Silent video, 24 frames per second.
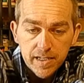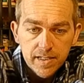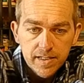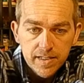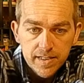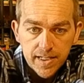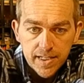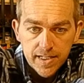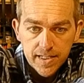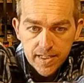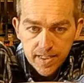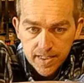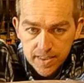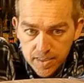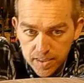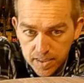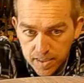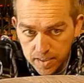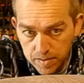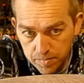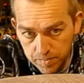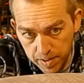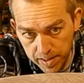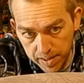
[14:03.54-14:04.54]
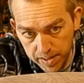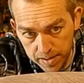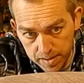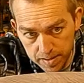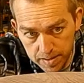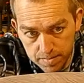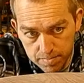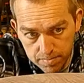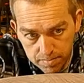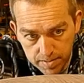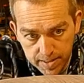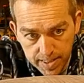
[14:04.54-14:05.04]
it. I think that's going to be
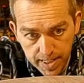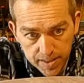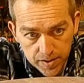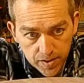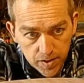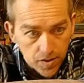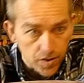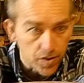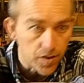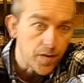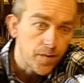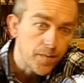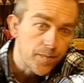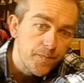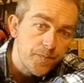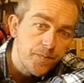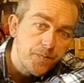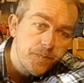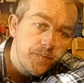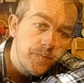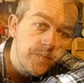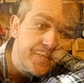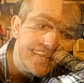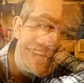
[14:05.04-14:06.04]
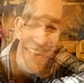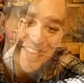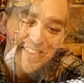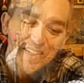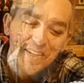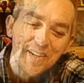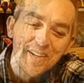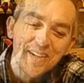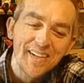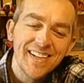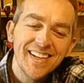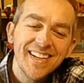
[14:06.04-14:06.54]
dead on.
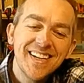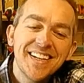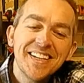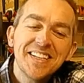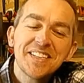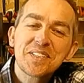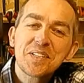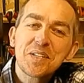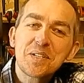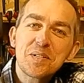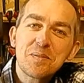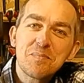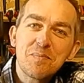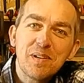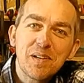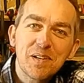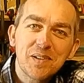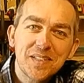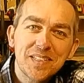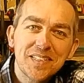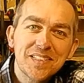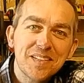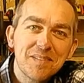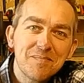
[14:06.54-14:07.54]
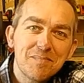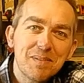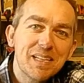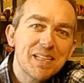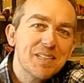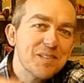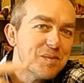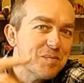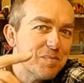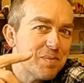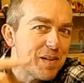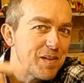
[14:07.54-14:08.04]
So to be honest, I'm a
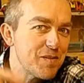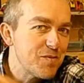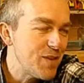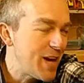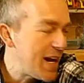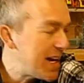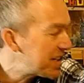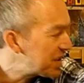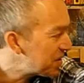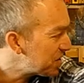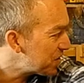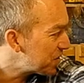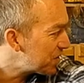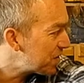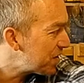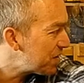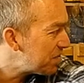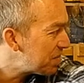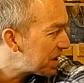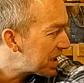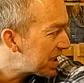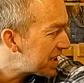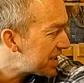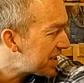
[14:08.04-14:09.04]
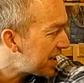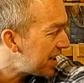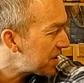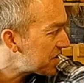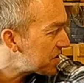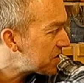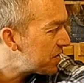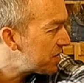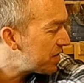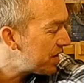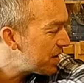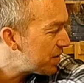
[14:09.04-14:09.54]
little bit rattled from the
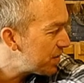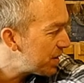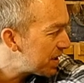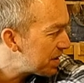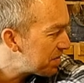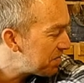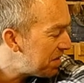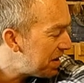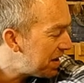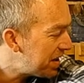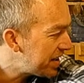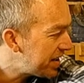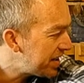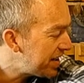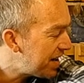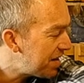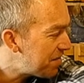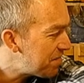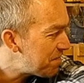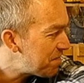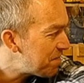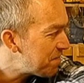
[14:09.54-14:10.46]
catastrophe with my